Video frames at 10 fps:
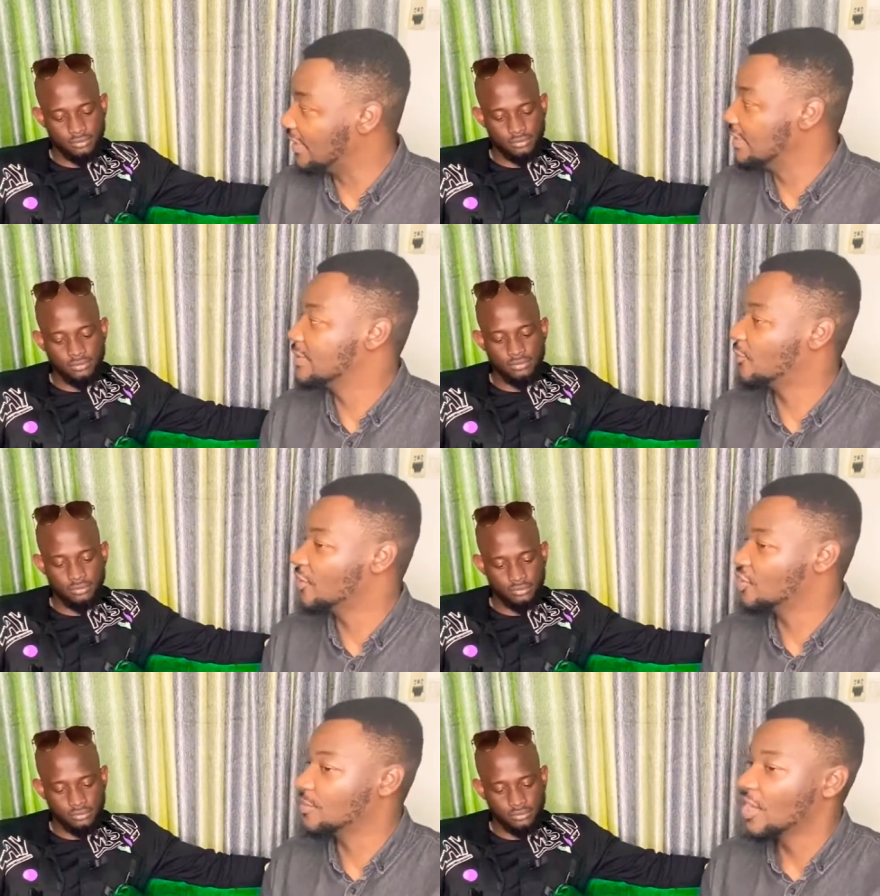Speaker 1: this
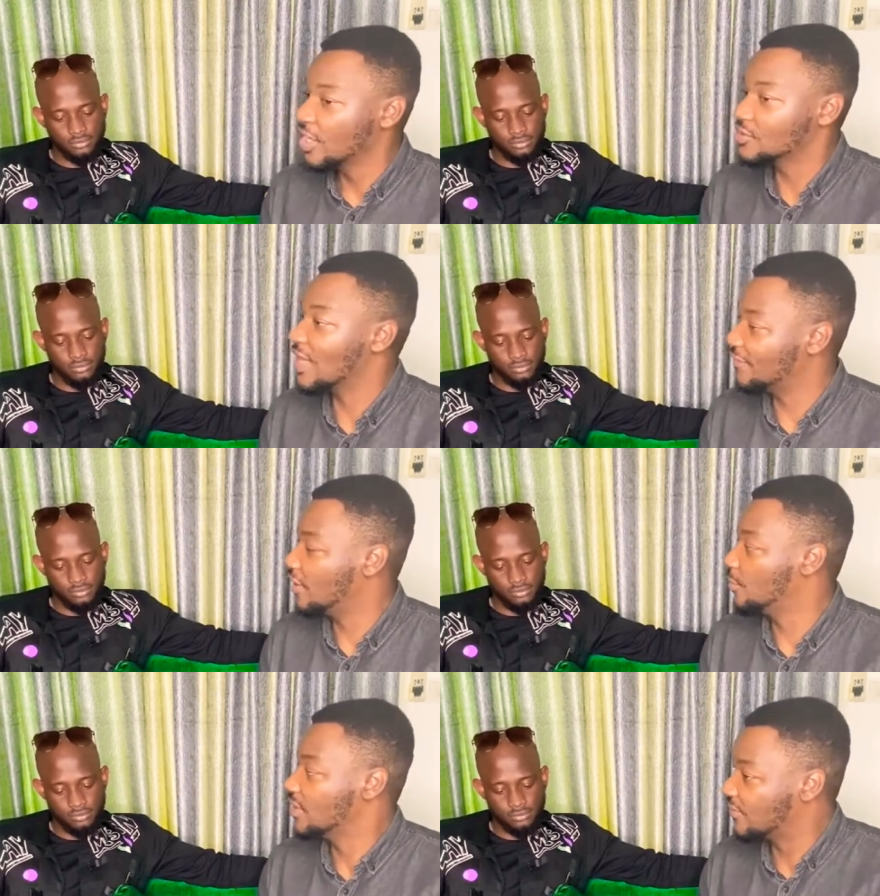friendship. He's not
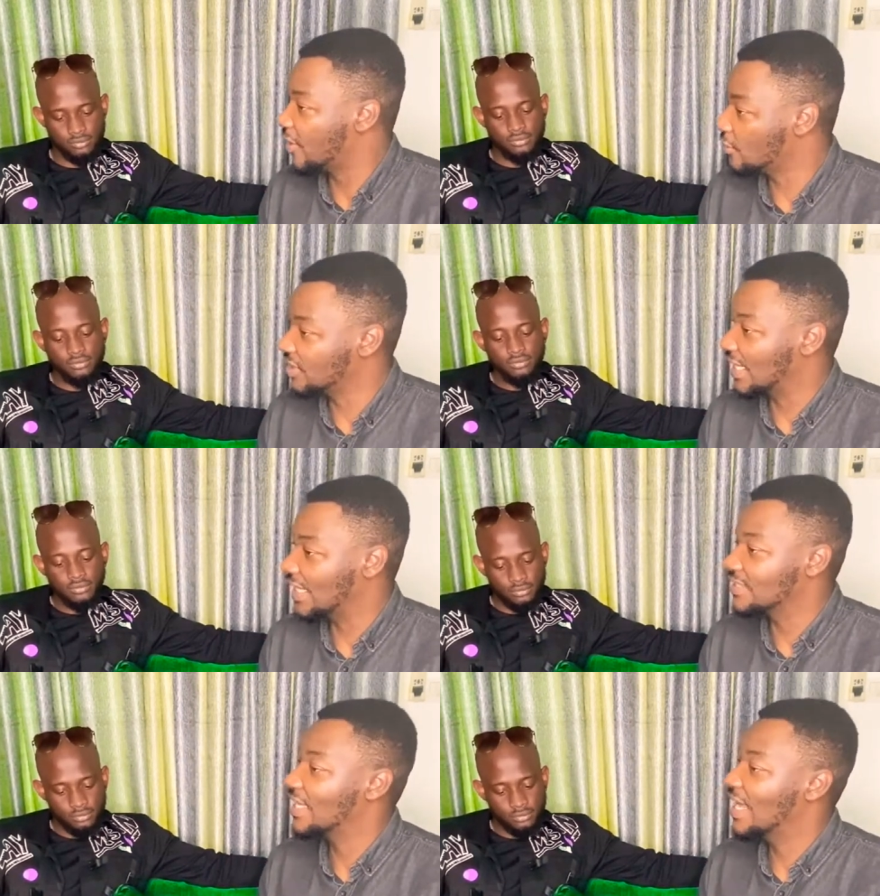available. He's very
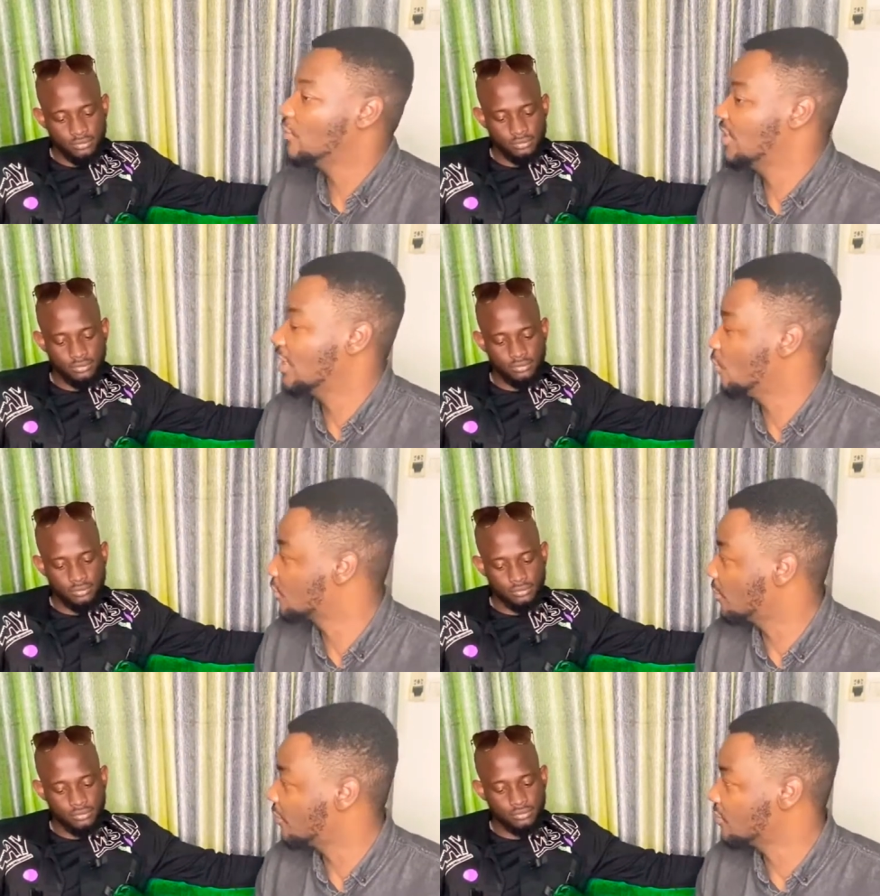nonchalant. I don't think he wants to
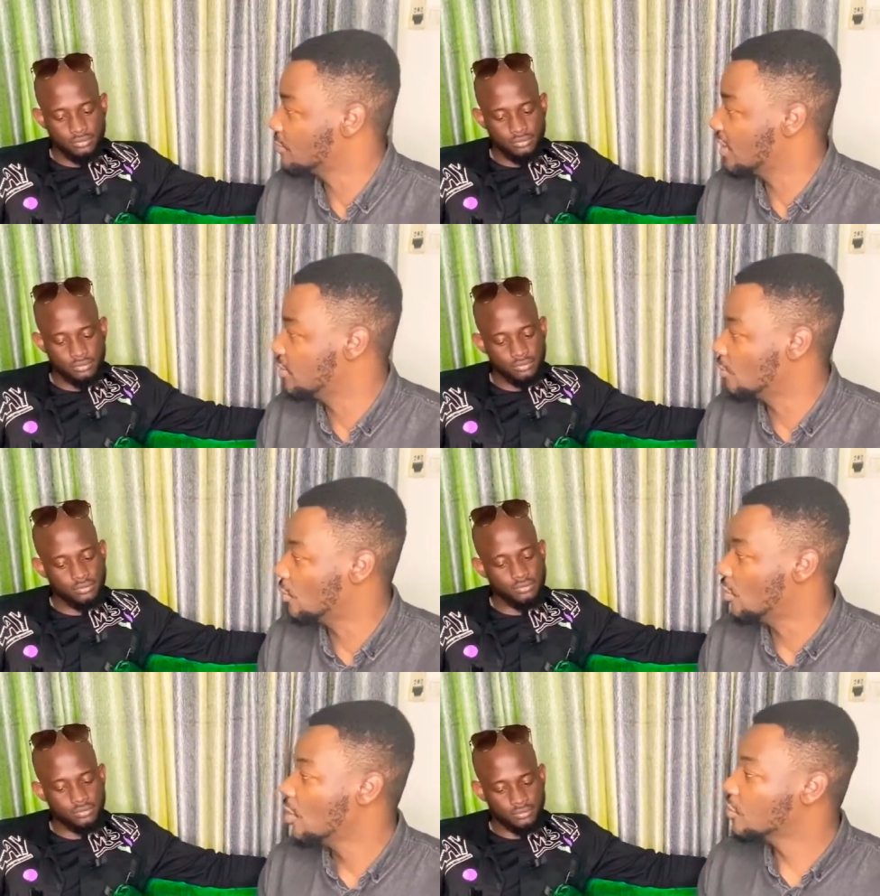be friends with me anymore.
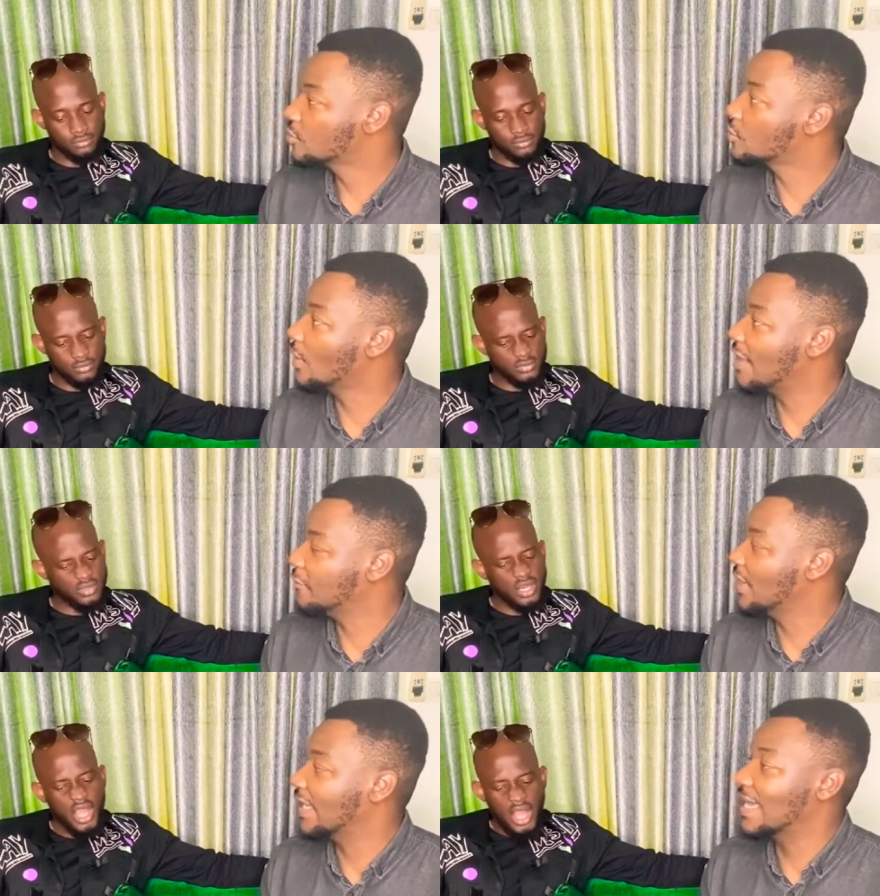So I feel
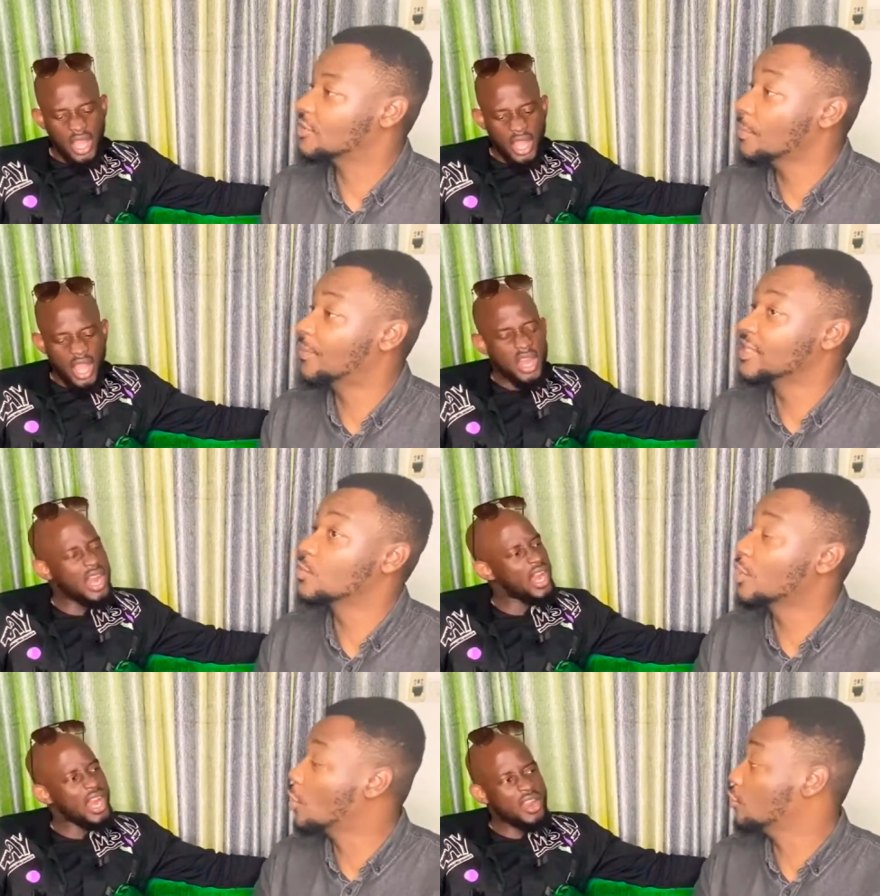like at some point we
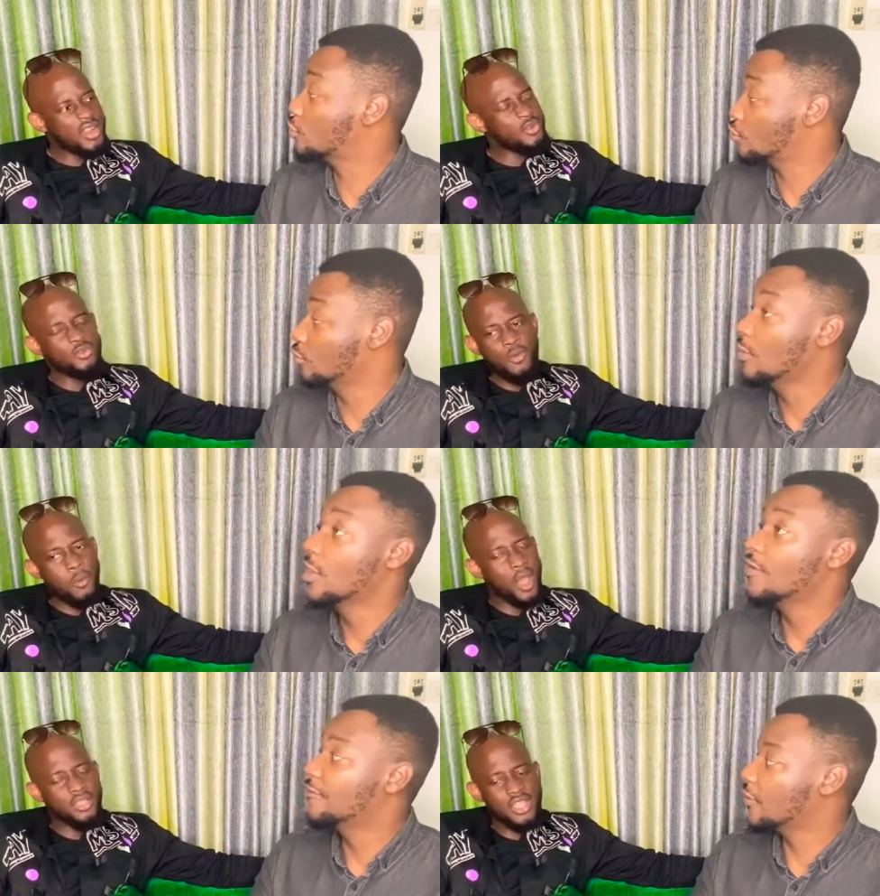got I don't to. Know
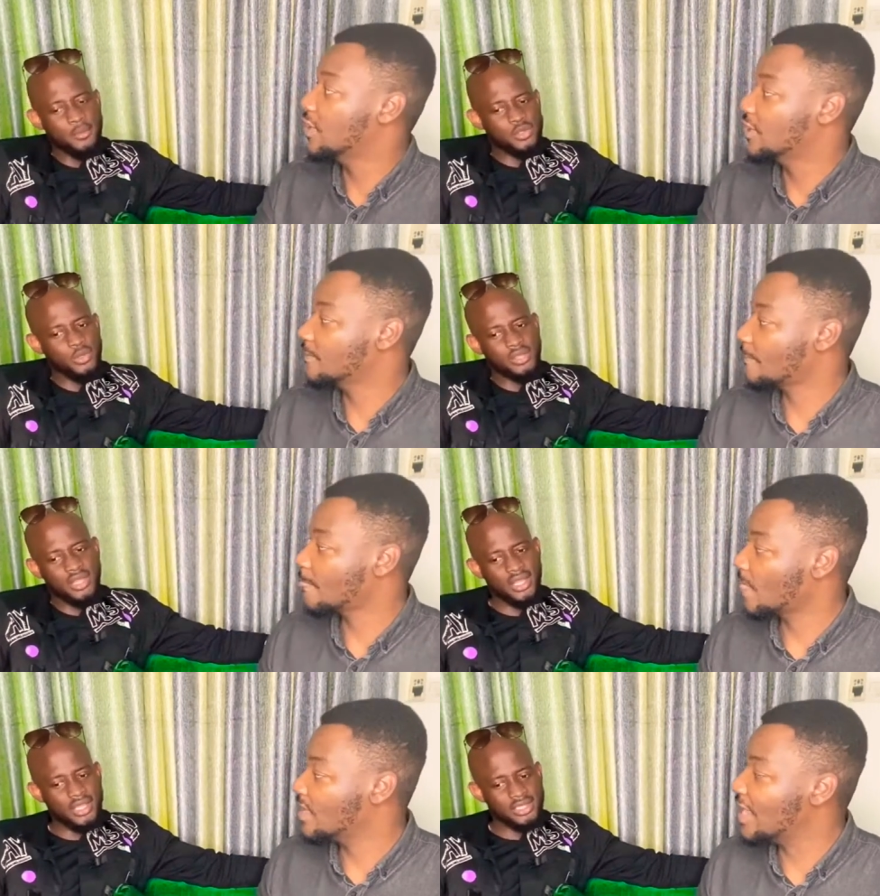
Speaker 2: why you kept doing
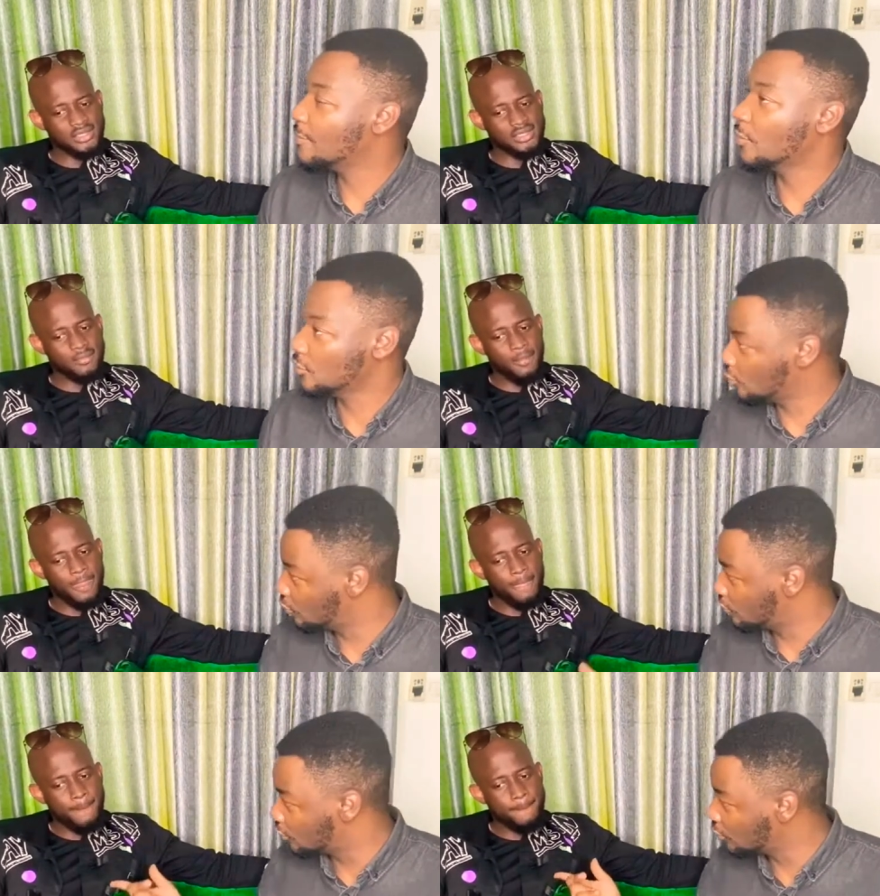that? Yeah,
Speaker 1: but
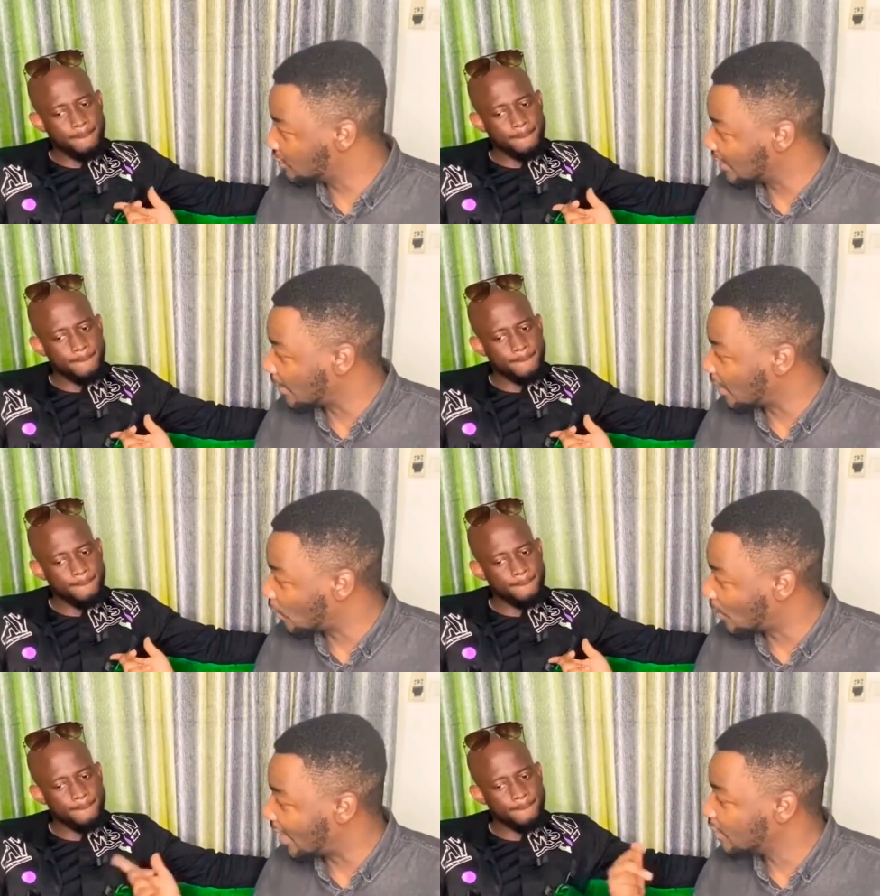did you think about
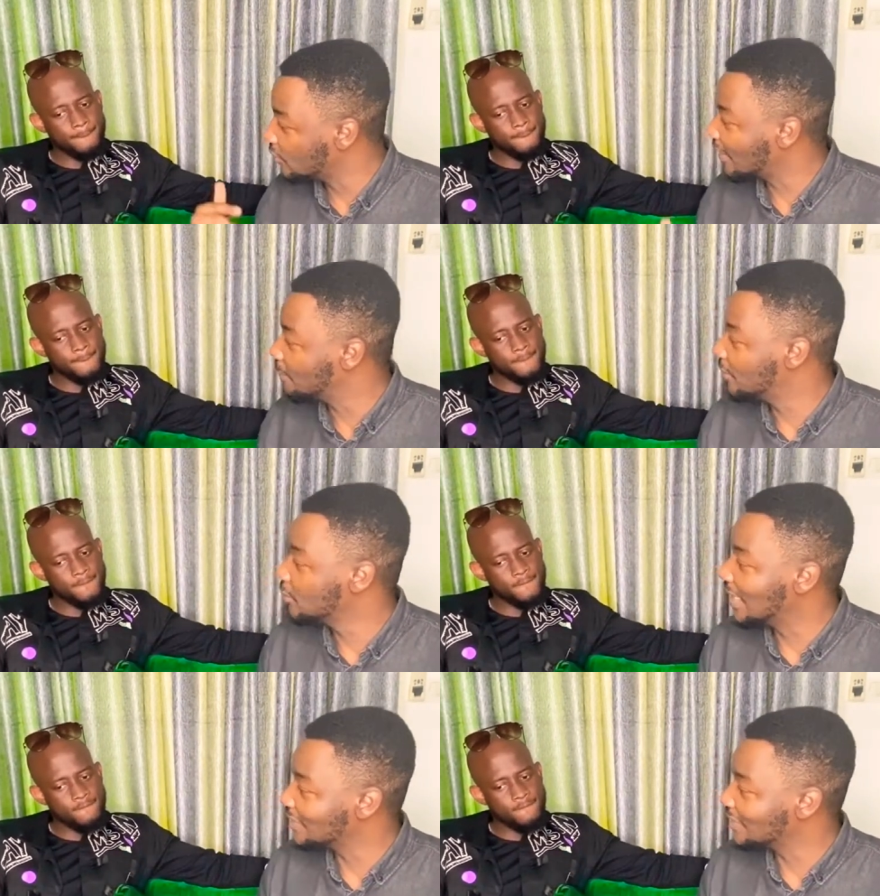why you kept being as